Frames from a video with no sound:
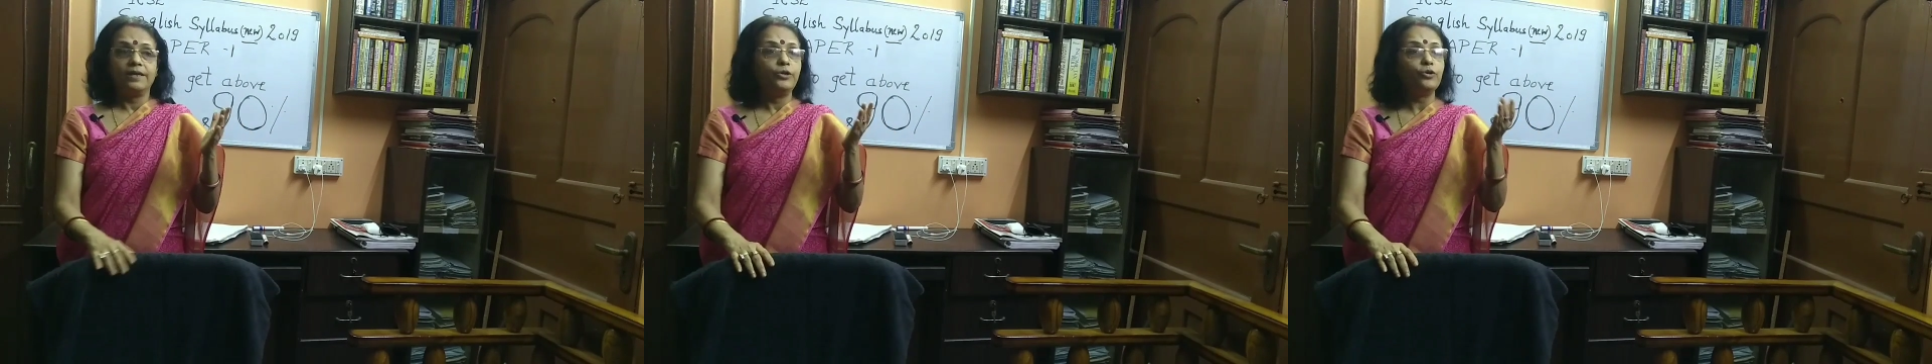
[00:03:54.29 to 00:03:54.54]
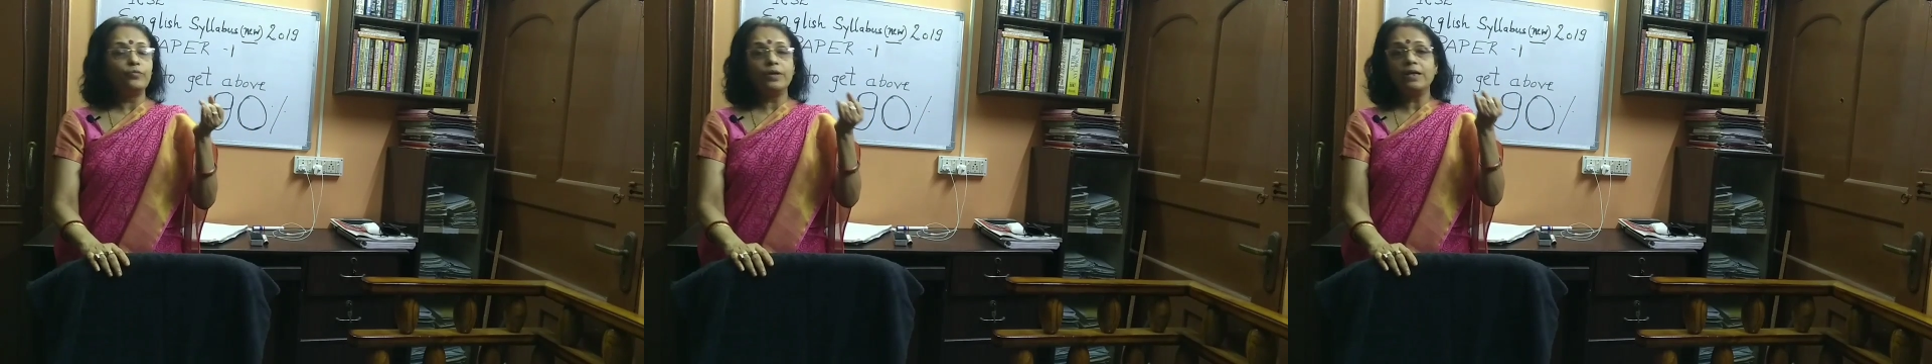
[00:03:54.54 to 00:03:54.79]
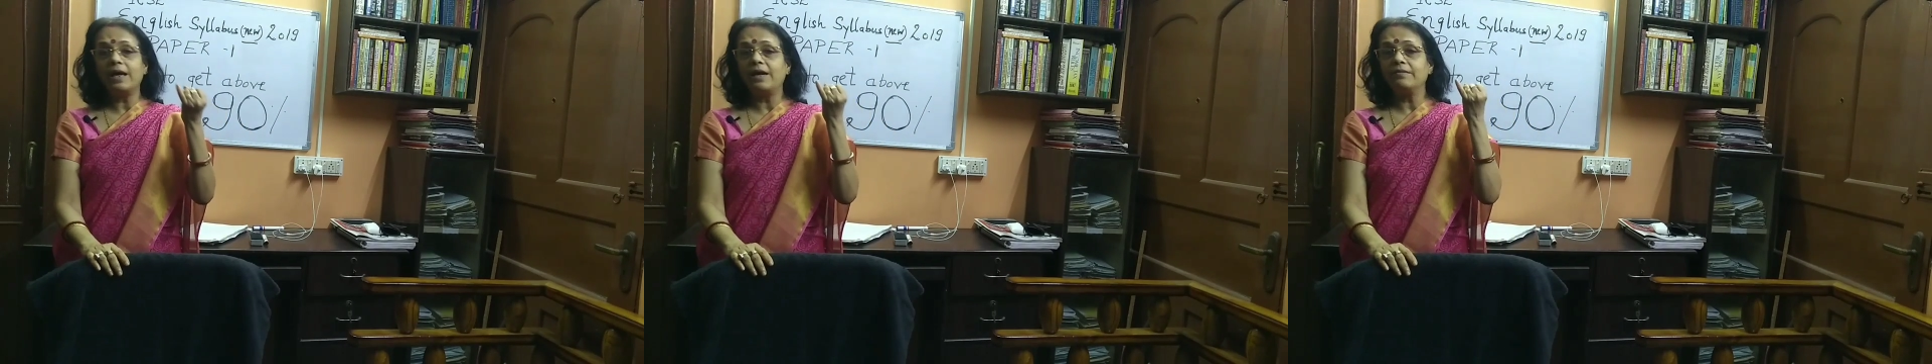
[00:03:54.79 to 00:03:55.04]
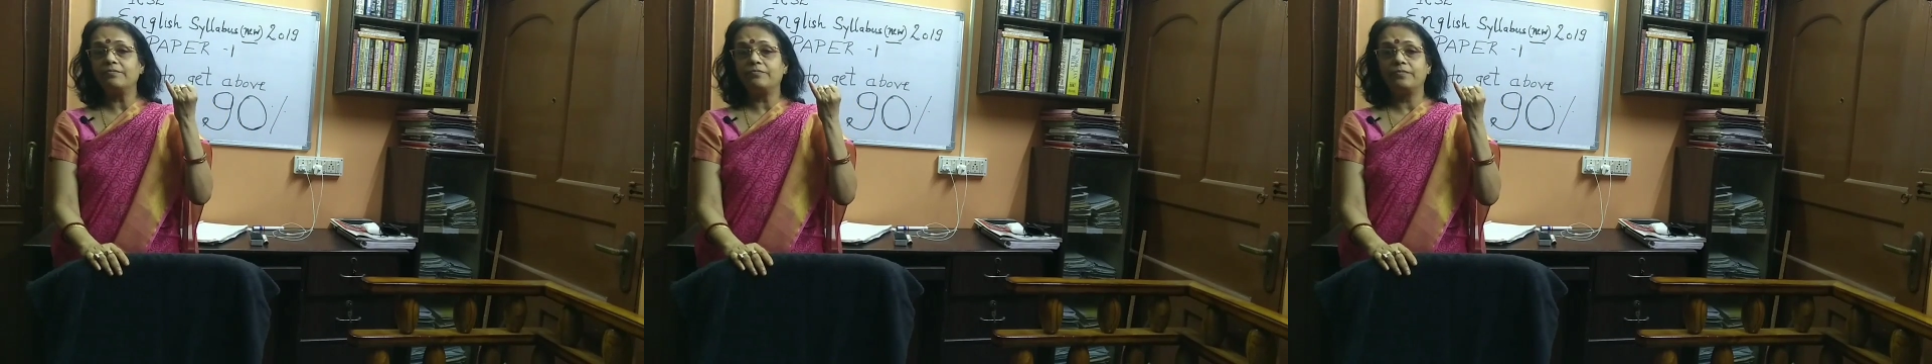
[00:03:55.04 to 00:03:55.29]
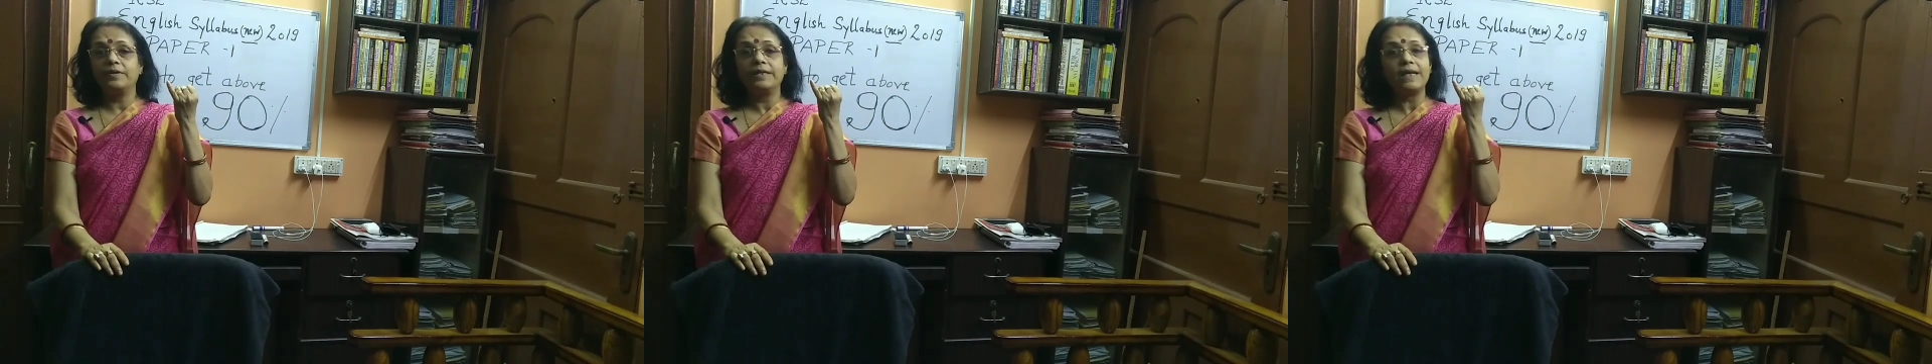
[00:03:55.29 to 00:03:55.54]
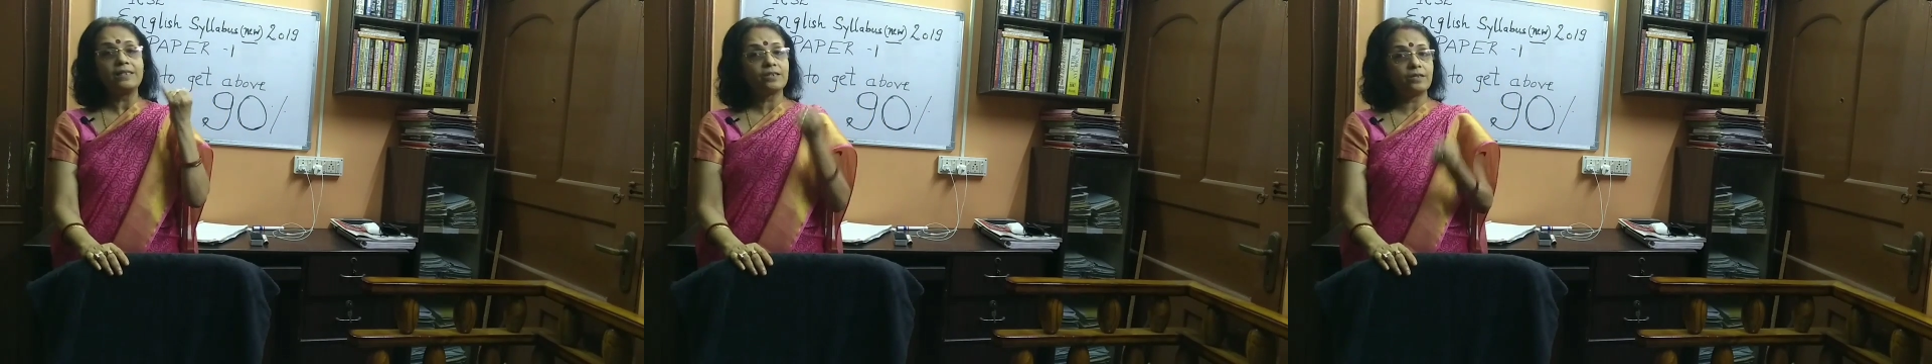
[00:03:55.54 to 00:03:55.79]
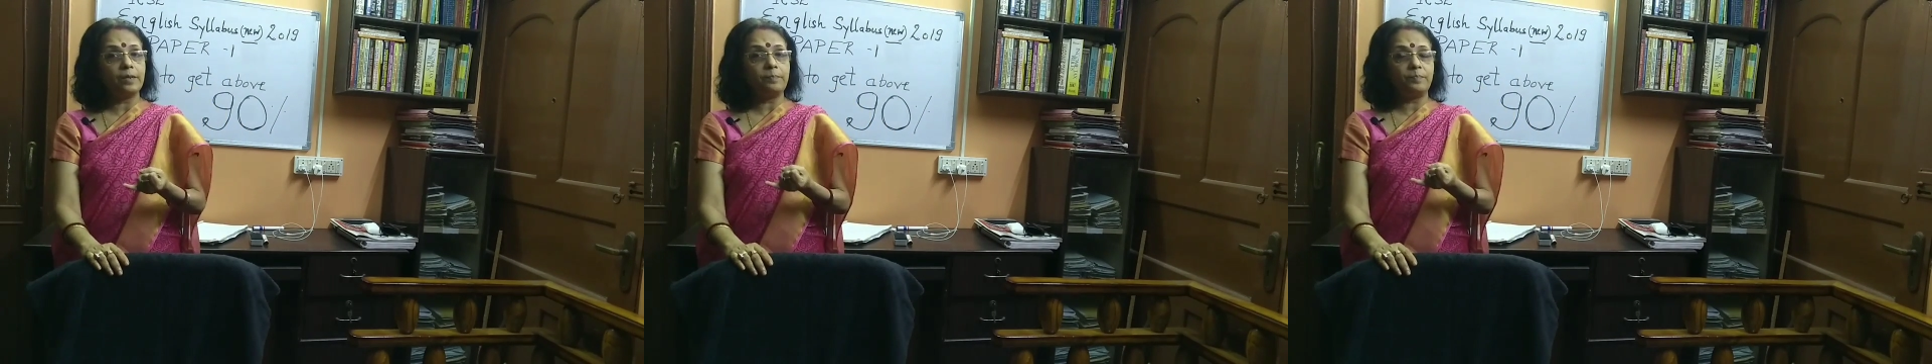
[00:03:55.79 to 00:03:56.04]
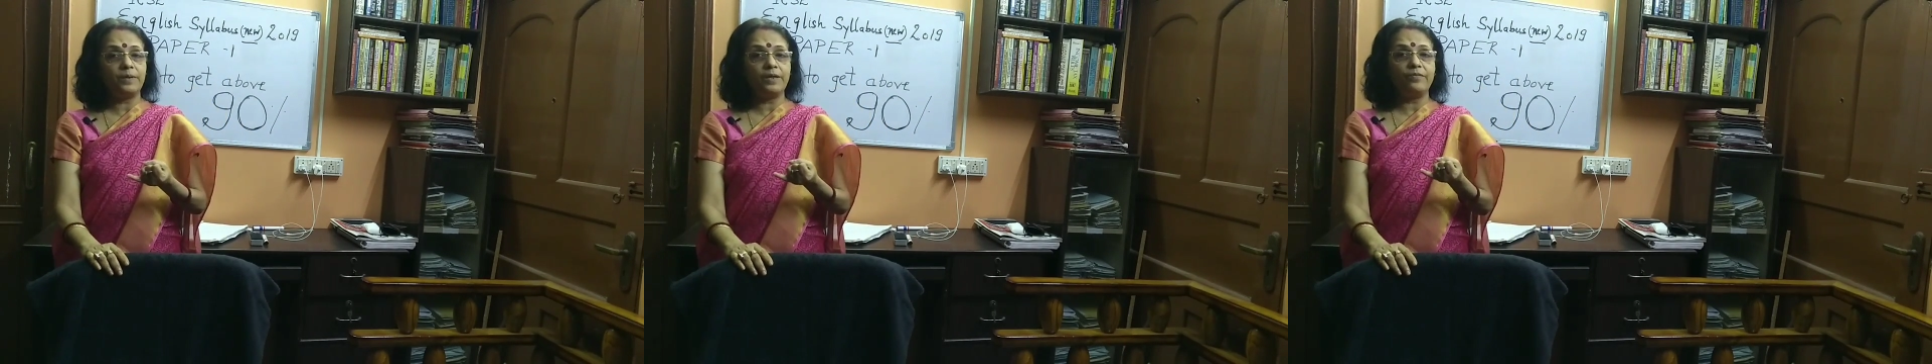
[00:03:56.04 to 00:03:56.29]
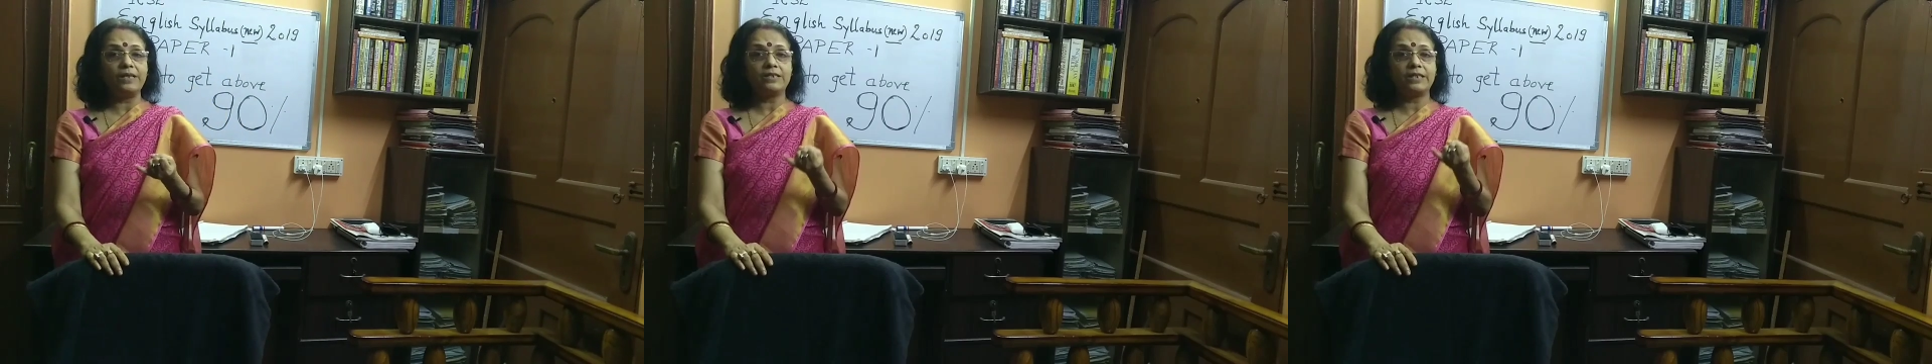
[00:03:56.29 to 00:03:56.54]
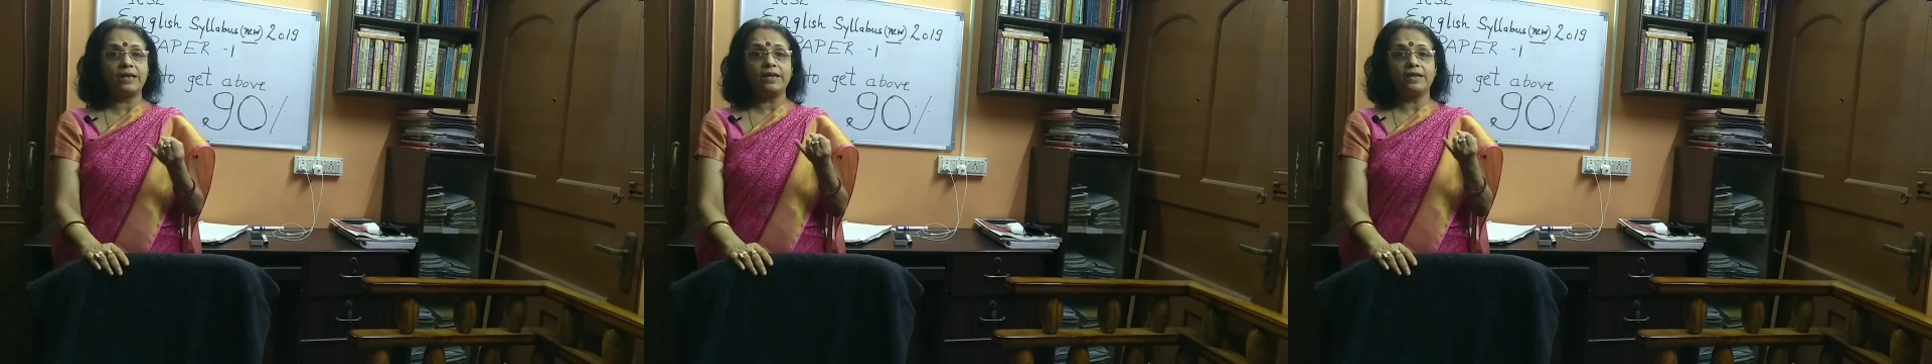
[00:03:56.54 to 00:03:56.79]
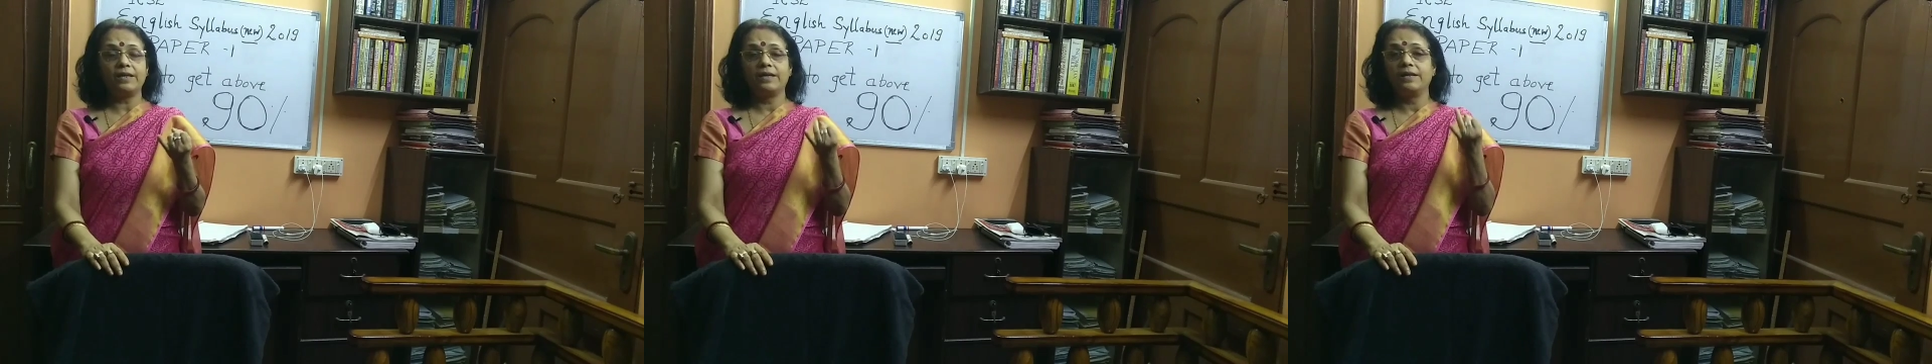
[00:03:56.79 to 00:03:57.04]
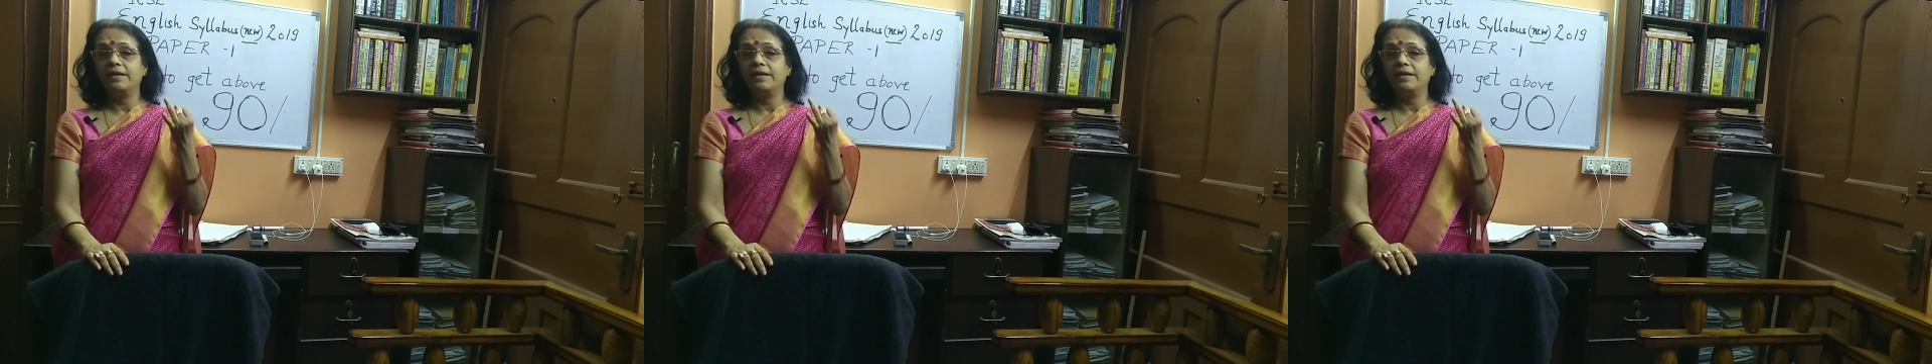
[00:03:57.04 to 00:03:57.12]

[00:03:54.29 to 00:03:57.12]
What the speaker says: you will have descriptive essay,